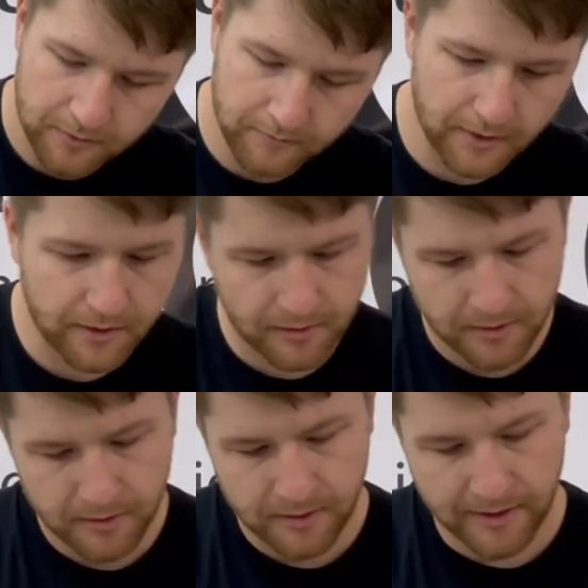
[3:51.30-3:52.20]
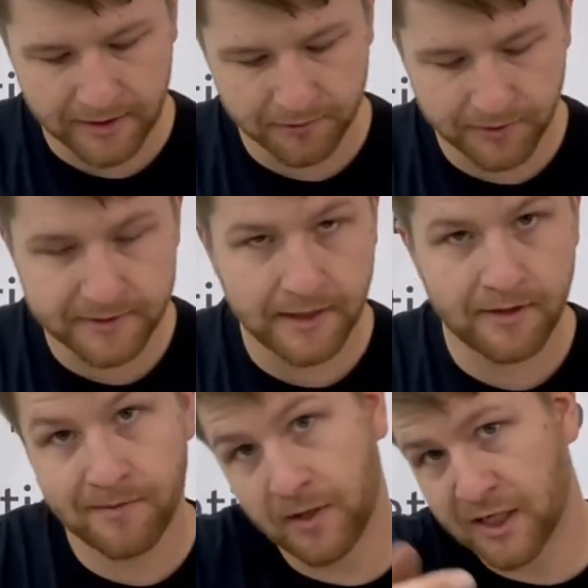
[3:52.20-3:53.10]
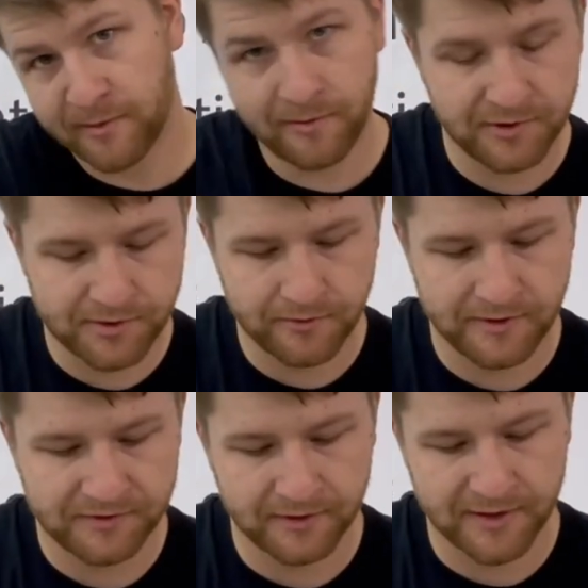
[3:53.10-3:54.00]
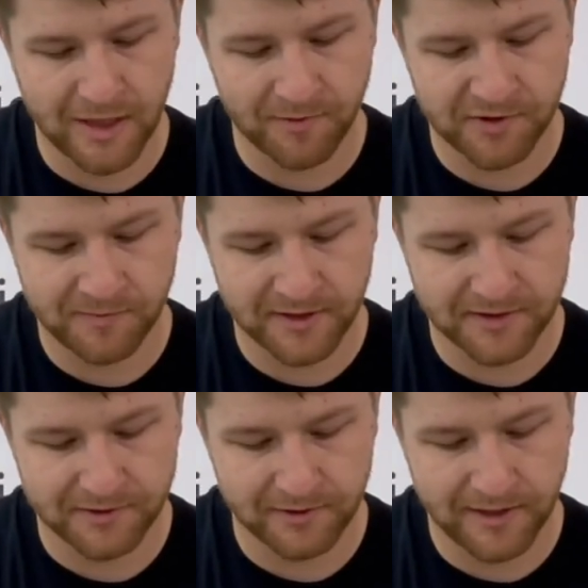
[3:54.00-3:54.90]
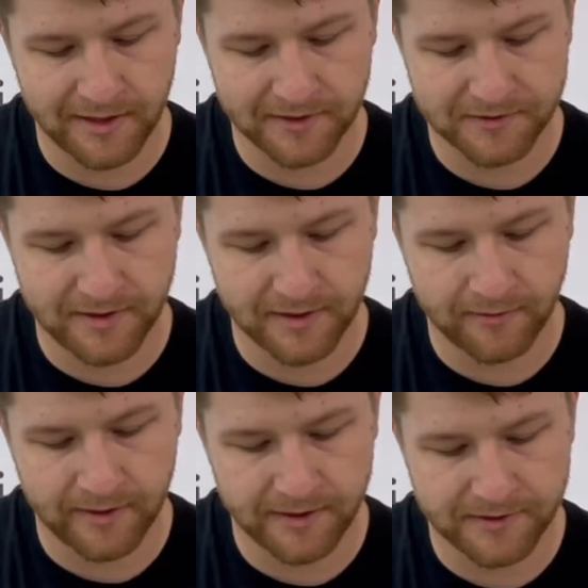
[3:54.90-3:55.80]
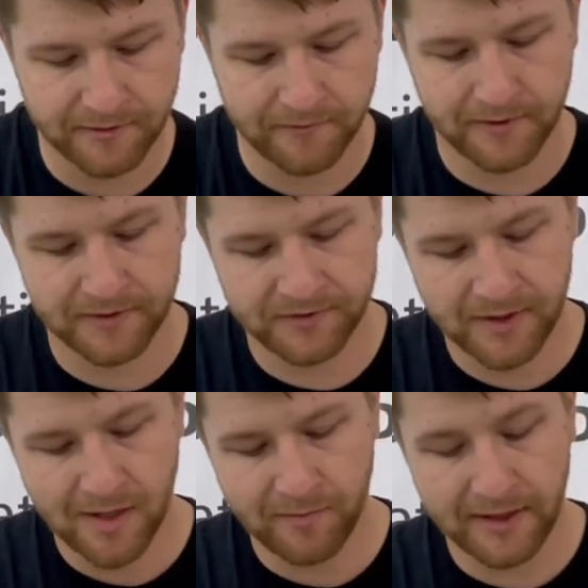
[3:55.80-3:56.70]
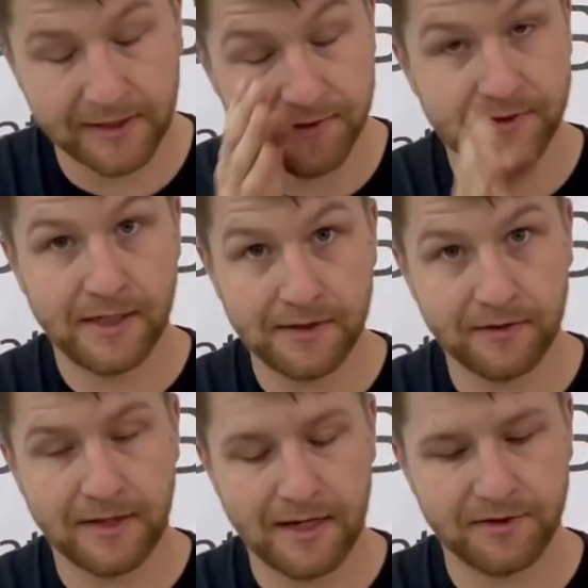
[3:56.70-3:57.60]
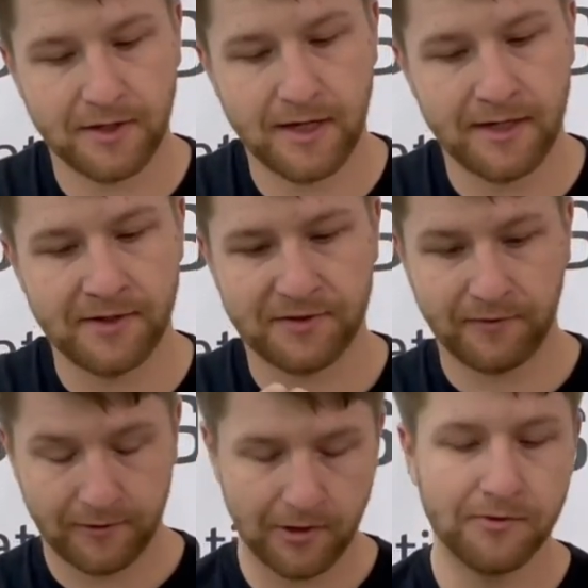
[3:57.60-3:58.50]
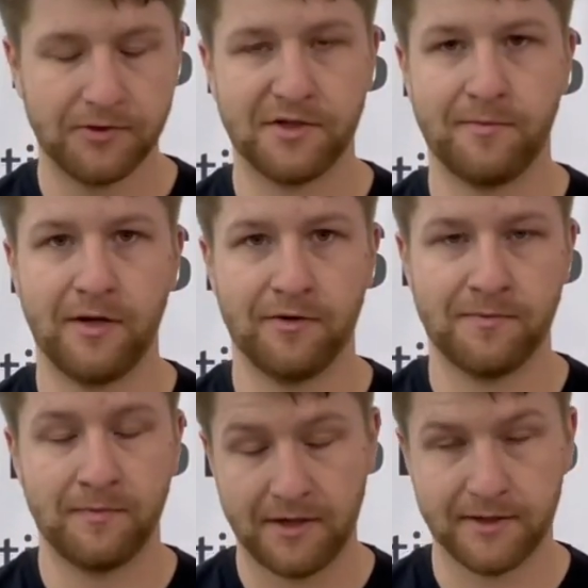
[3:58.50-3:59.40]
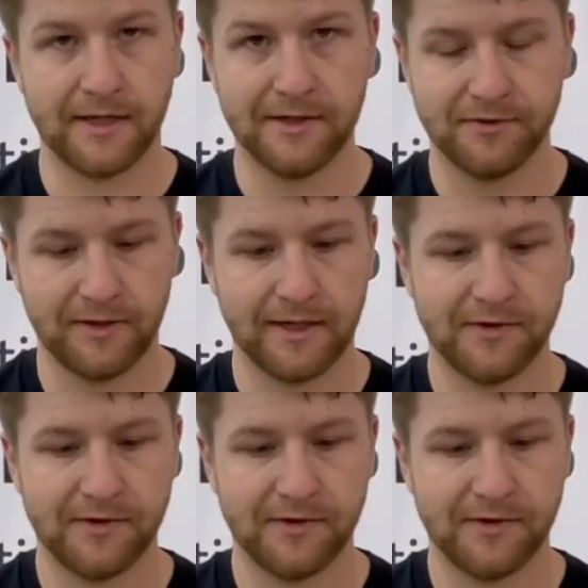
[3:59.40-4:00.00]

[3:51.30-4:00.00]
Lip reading: right? I can look down, and I'm not gonna be able to show you this on camera just because the lighting is not quite ideal for this, but I can see that that dot is closer to me, which indicates, like I